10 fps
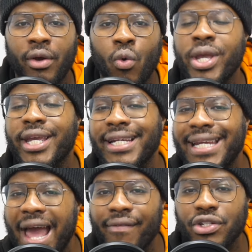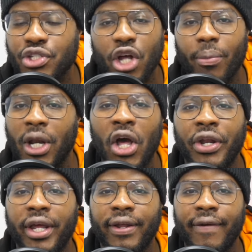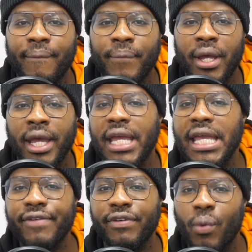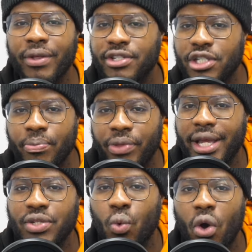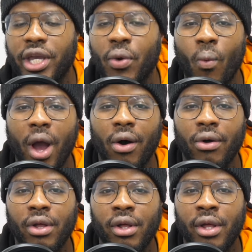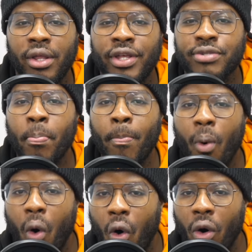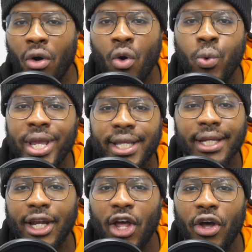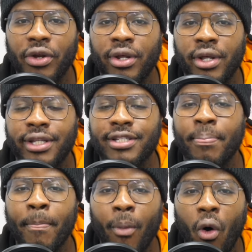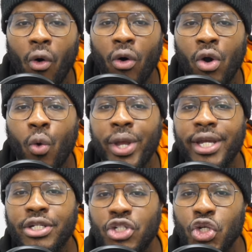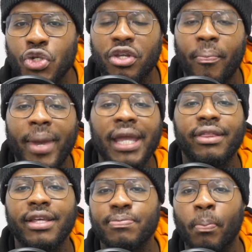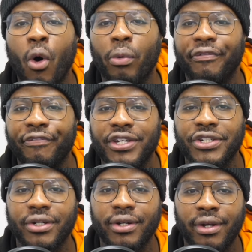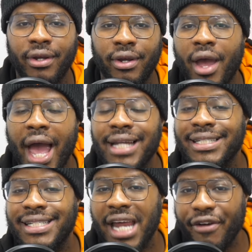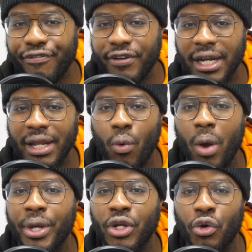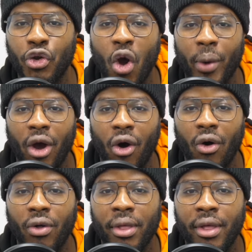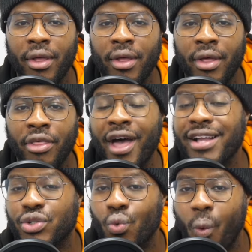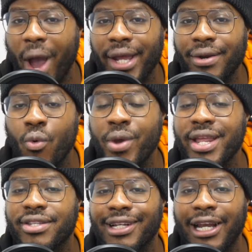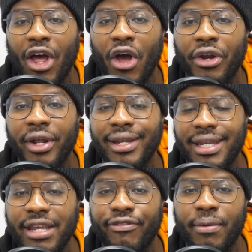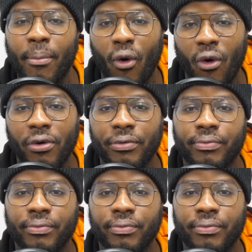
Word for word: We can never stop learning. Even when something is working well, there's more we can learn. There's more we can do to make things more efficient. And definitely when we don't know it all, that's when we need to learn even more.